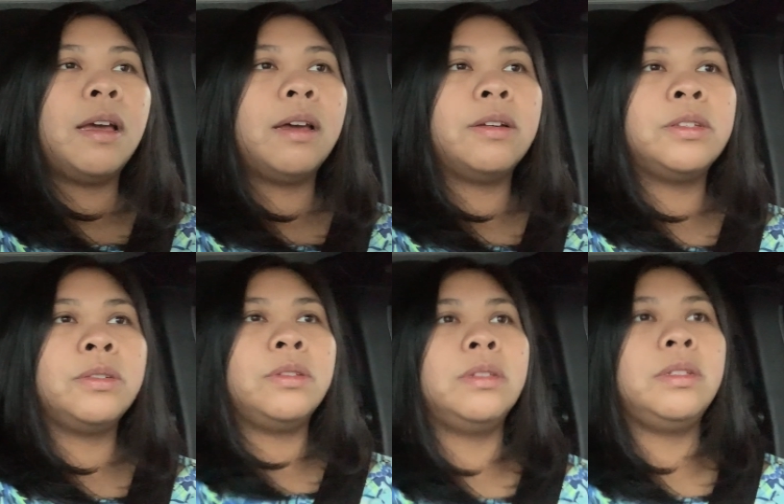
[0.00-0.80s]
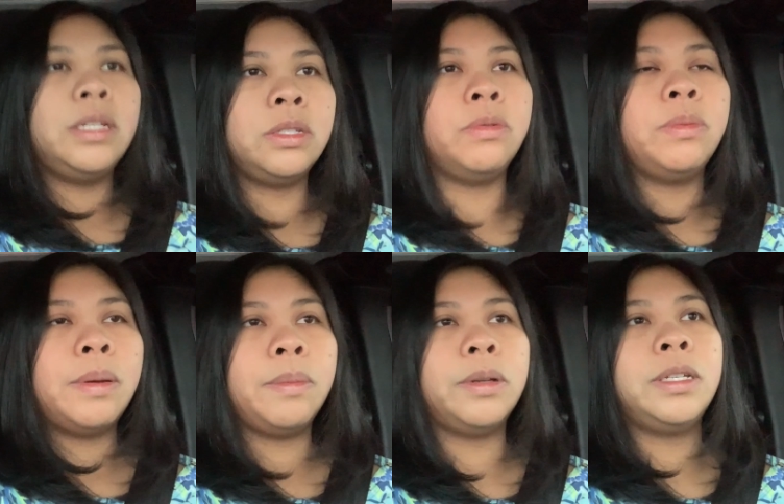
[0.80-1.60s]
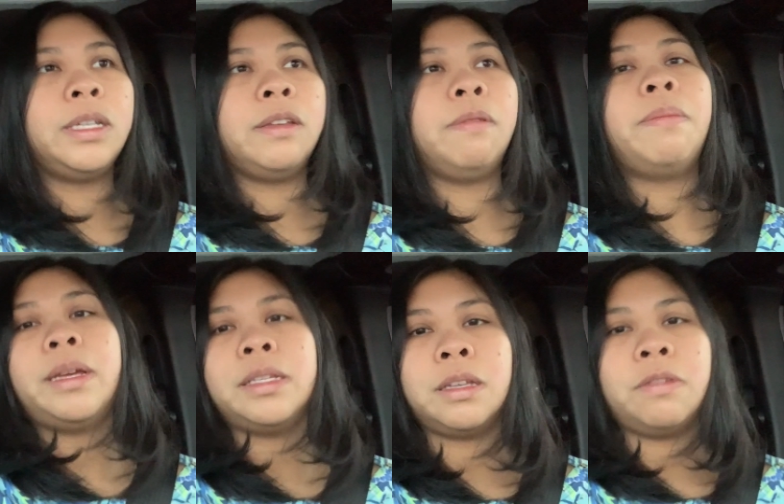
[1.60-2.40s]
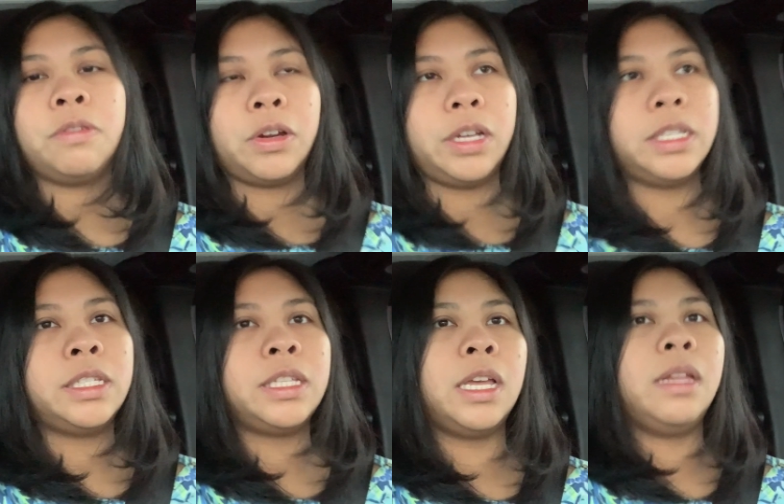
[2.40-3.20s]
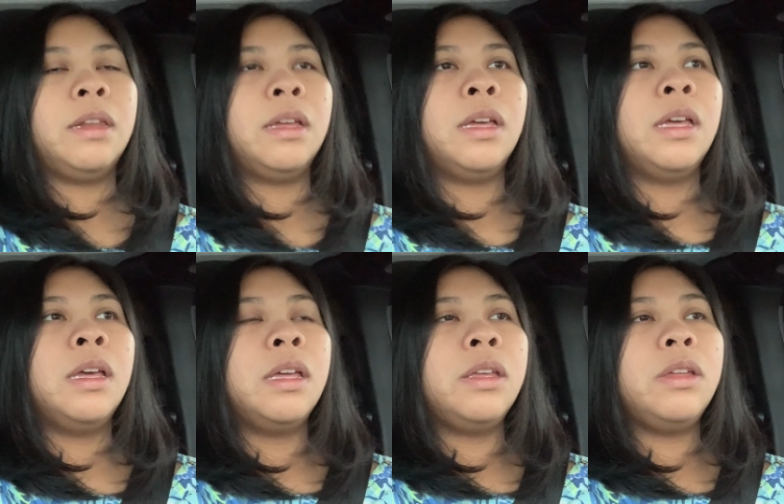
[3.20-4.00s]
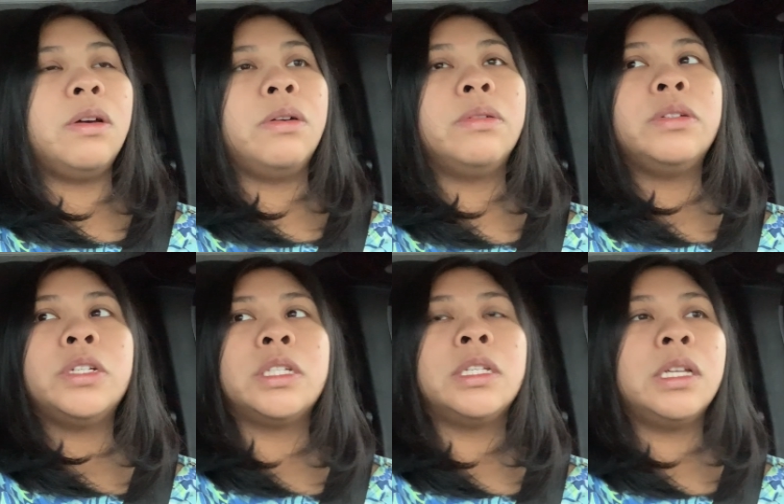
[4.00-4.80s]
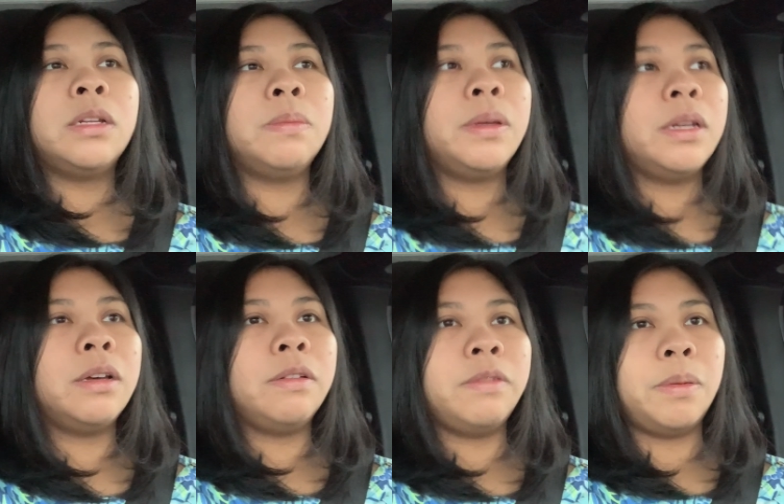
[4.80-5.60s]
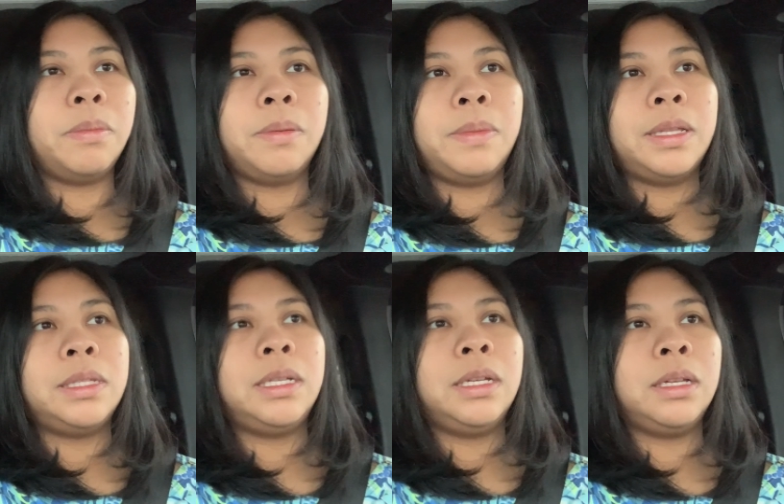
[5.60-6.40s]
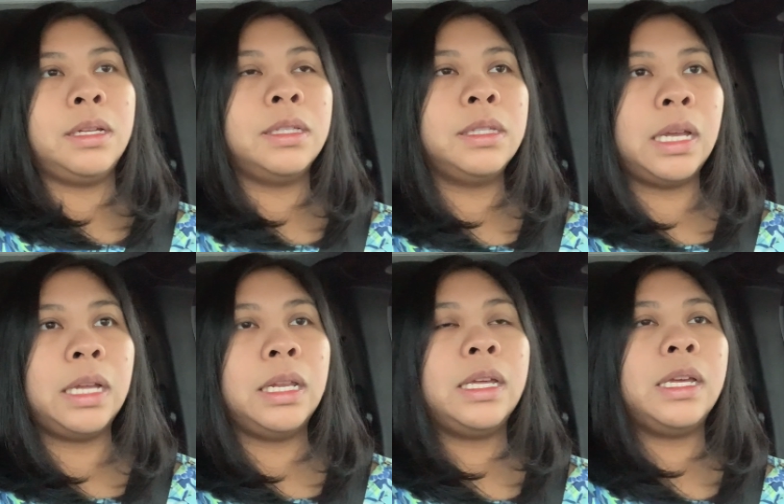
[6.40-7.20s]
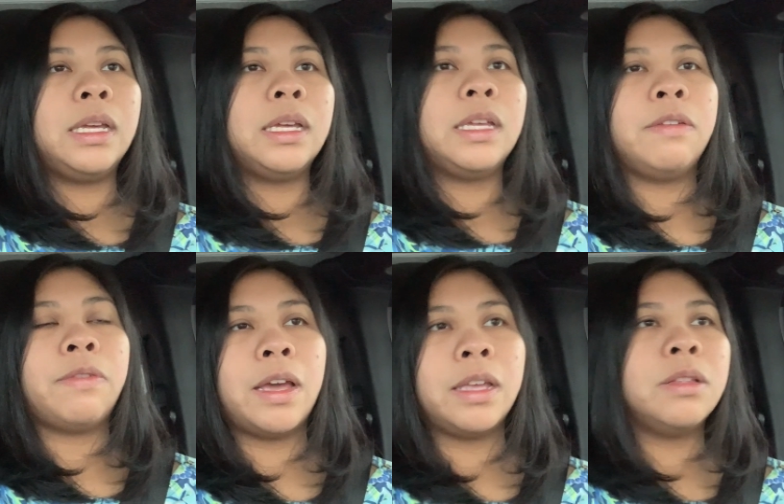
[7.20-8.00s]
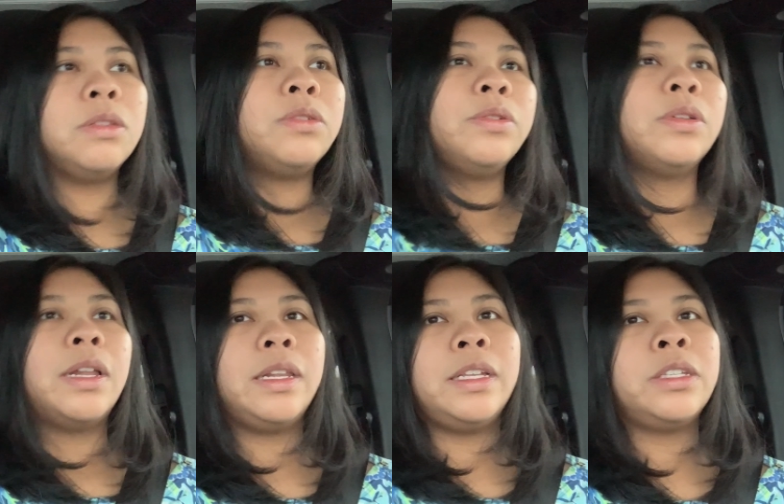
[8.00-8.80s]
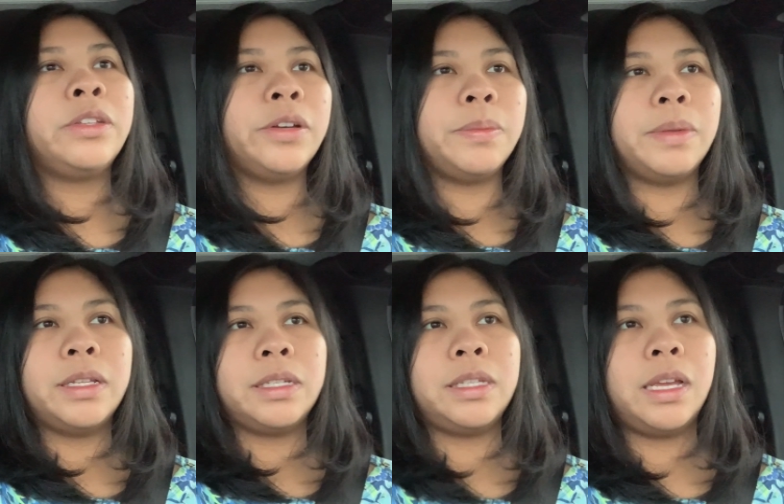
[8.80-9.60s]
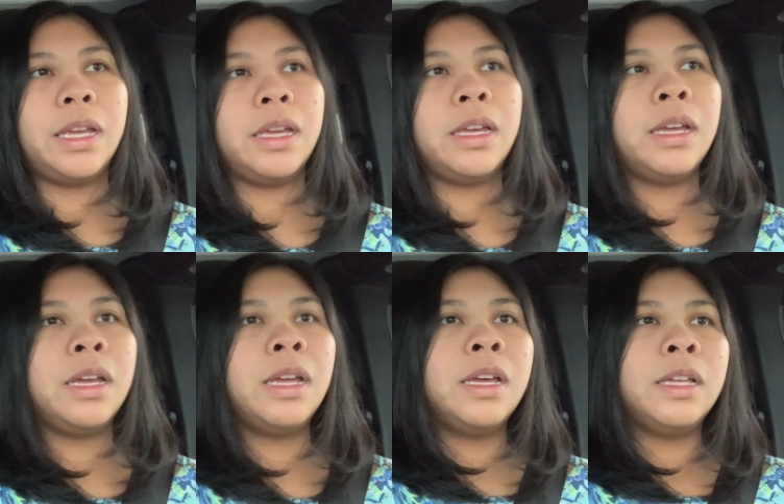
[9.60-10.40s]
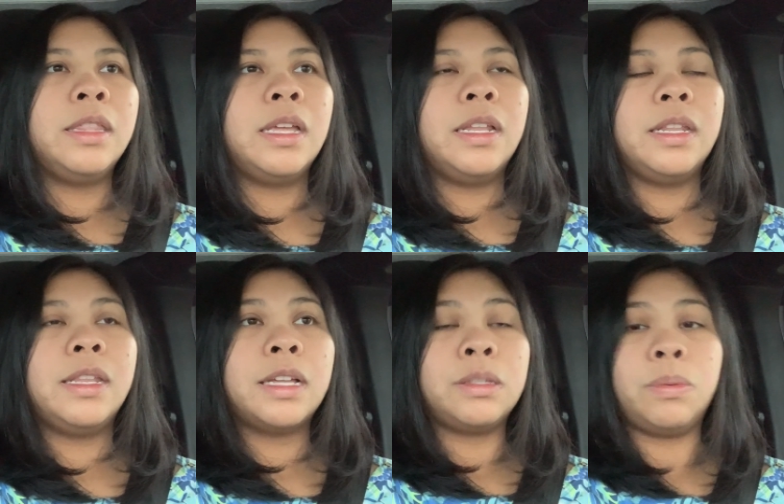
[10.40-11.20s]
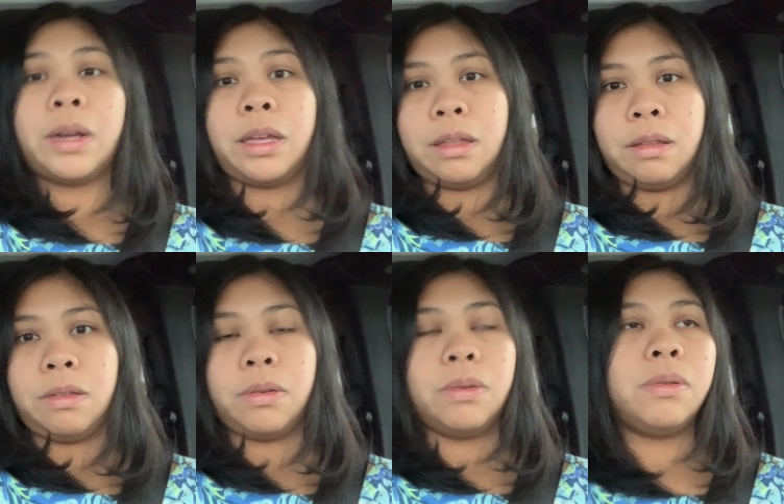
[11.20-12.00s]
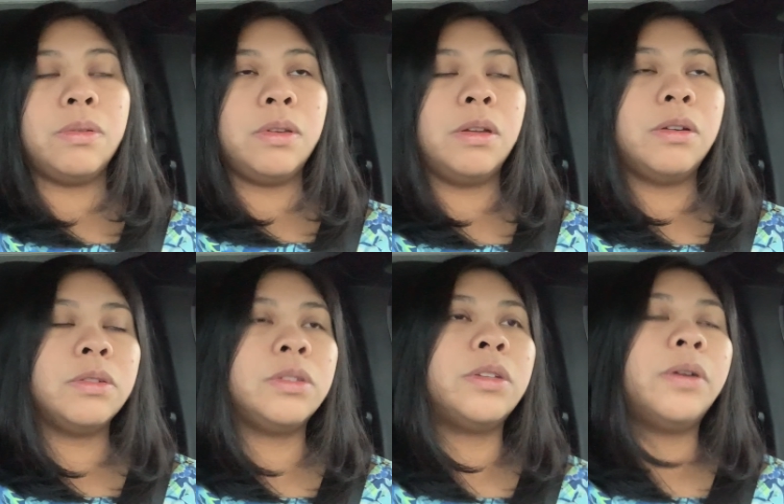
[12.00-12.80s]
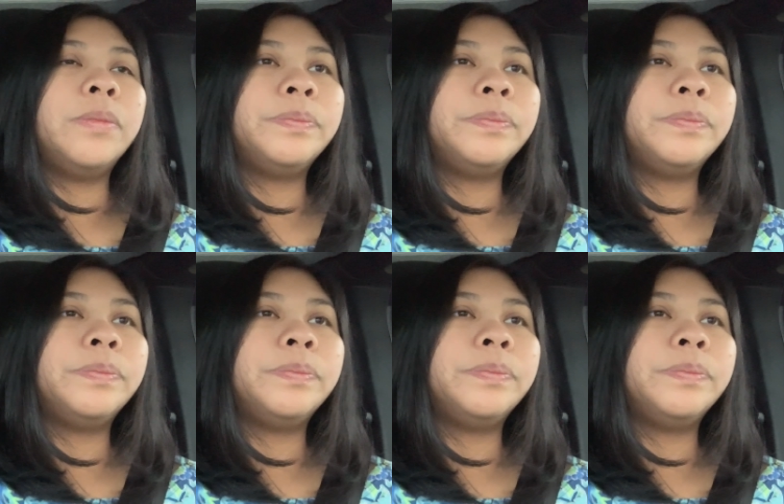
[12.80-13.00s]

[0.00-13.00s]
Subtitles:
also need to remember to give myself grace, and, you know, just a little bit of implementing daily. If I can do at least 30 minutes a day, then that's what I can do, you know. So,